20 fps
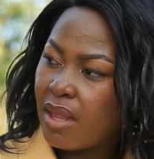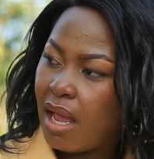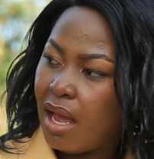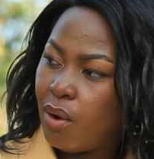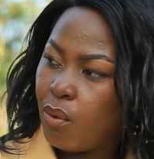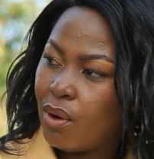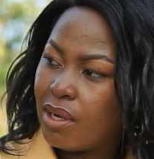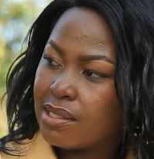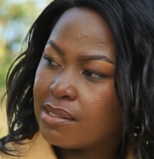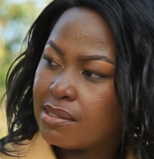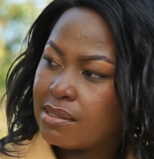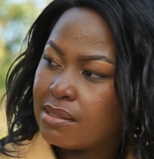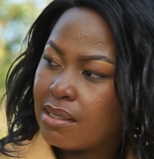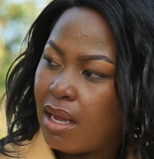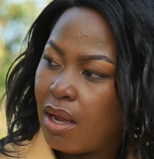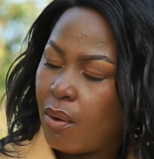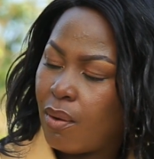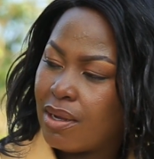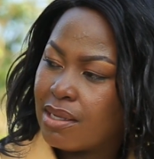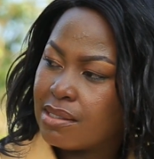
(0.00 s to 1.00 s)
I was
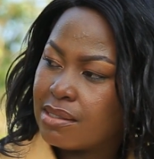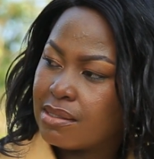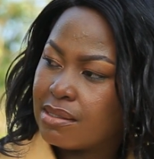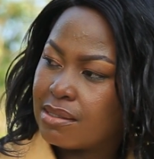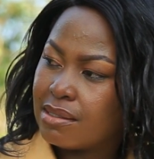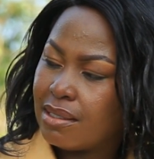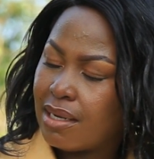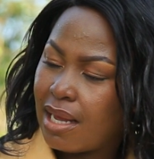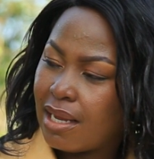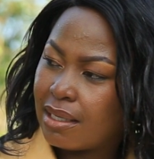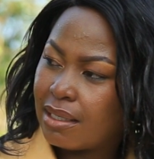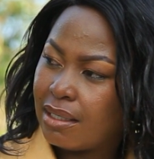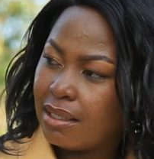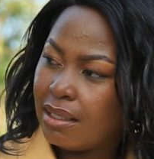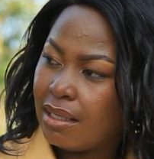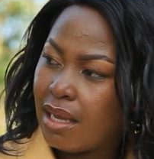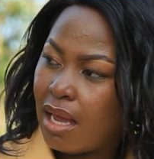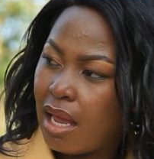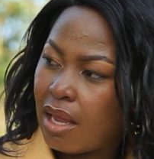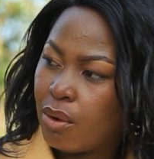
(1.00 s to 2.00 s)

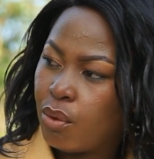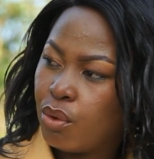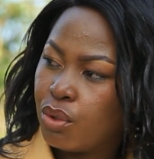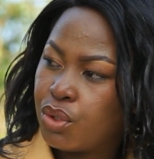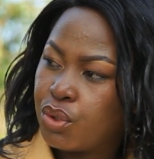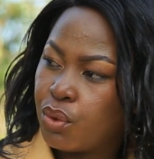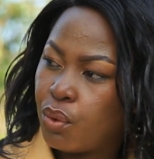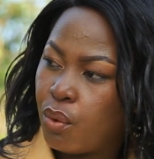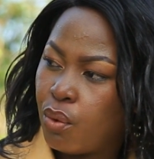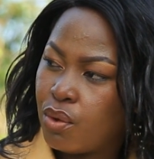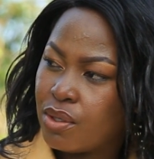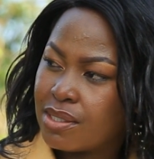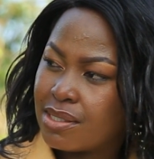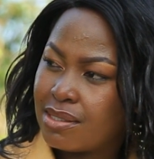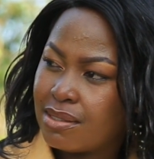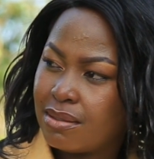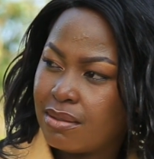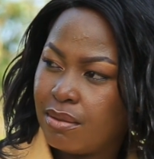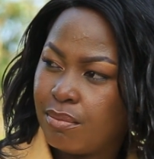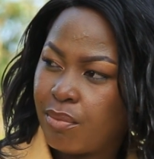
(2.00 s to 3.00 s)
lucky. I got to
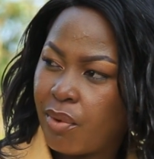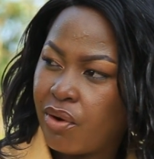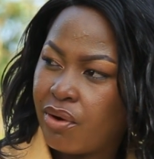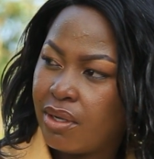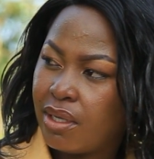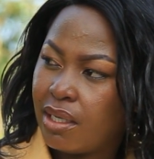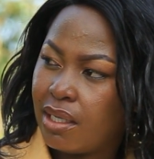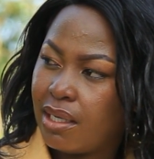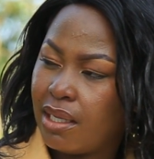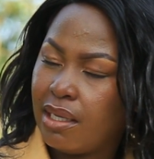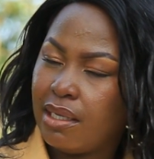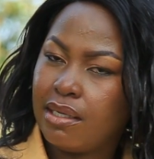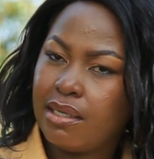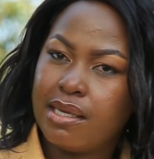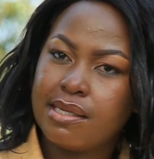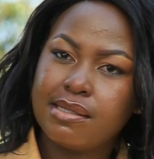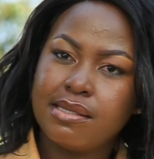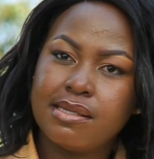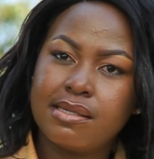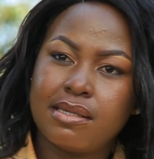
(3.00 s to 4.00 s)
host Mary Hill in
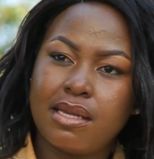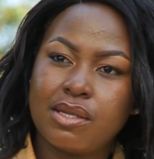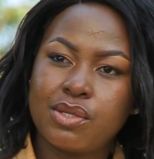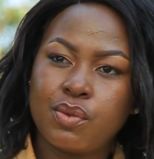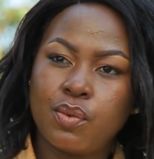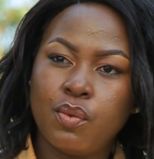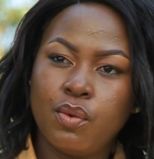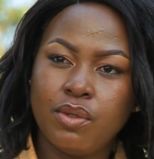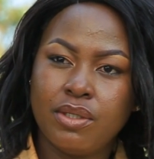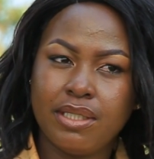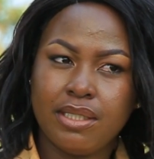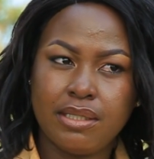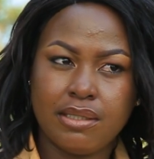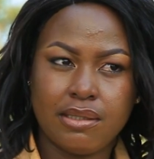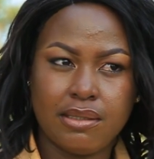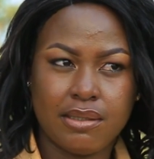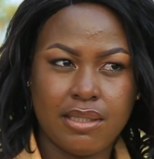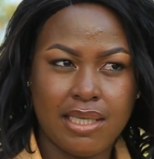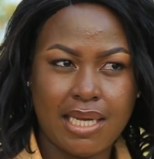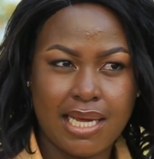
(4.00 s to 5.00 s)
a sister school
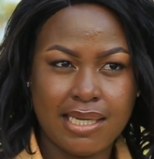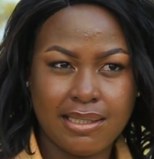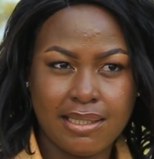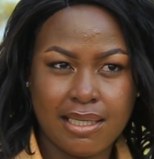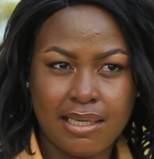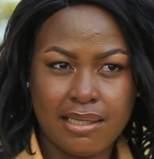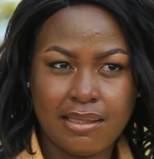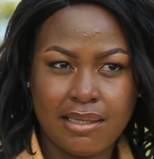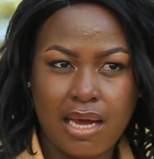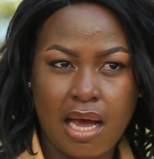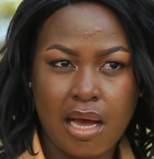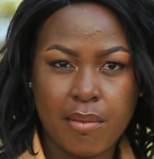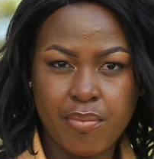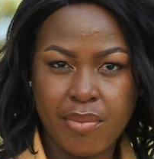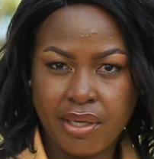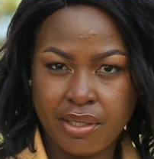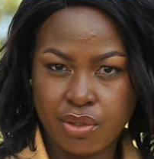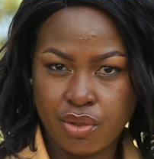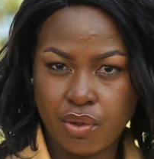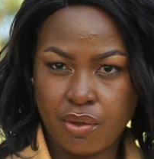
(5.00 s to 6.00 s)
in London,
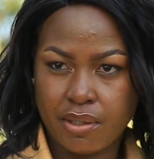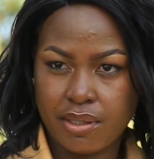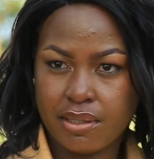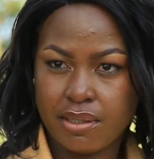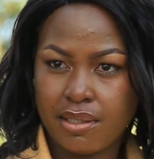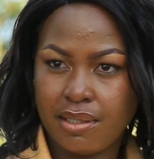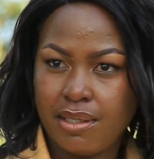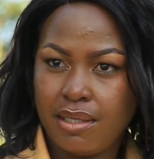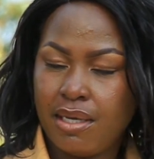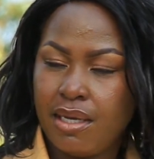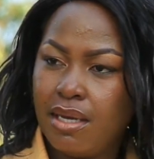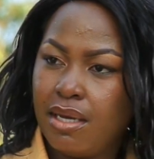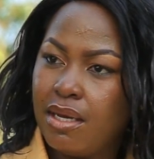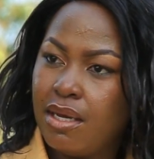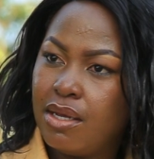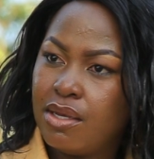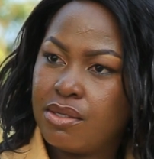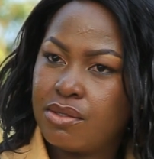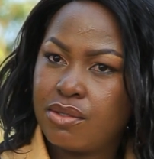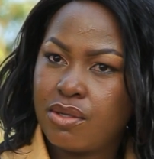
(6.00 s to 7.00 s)
Abingdon.
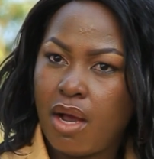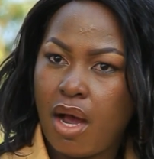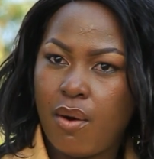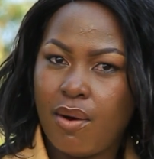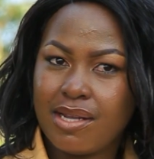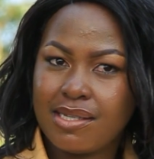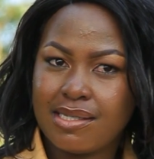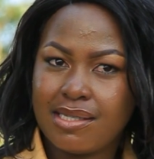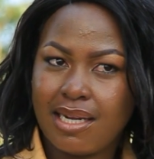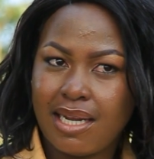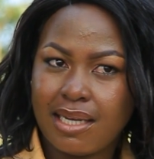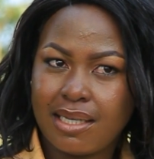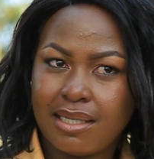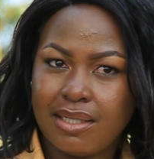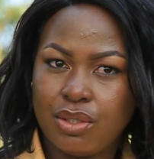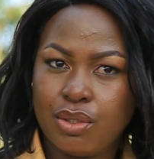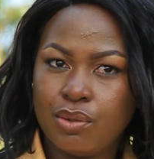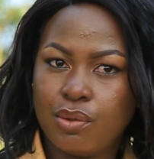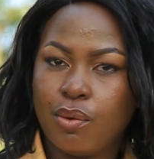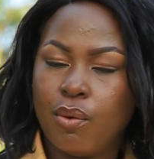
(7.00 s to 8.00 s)
So I was
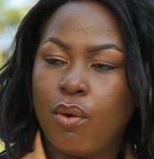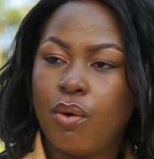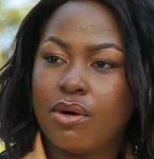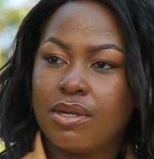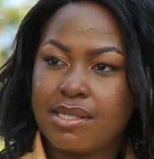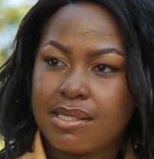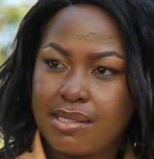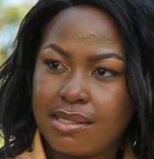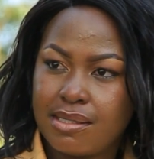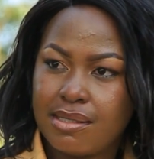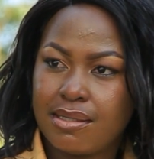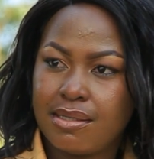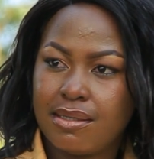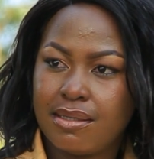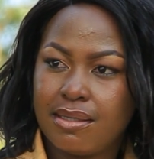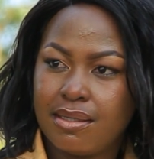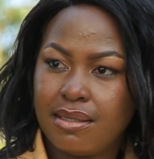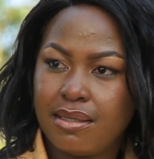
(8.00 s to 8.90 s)
lucky to host